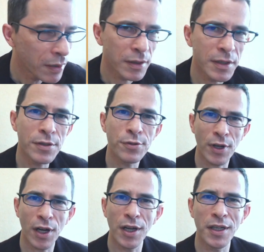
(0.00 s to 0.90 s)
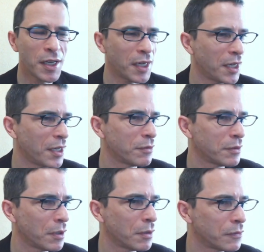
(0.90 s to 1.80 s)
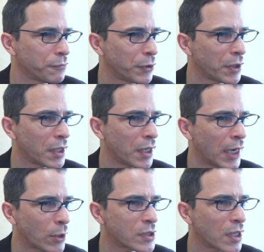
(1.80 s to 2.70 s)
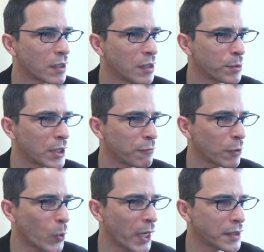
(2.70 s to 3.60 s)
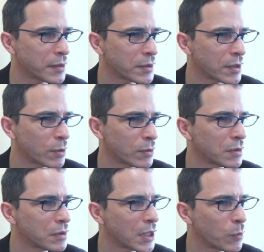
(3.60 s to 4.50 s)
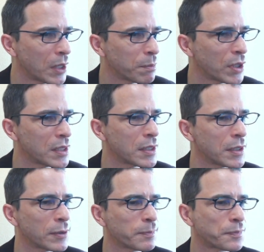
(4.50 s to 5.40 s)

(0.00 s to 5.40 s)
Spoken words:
let's try filling an outside liberty for white. So say white plays here.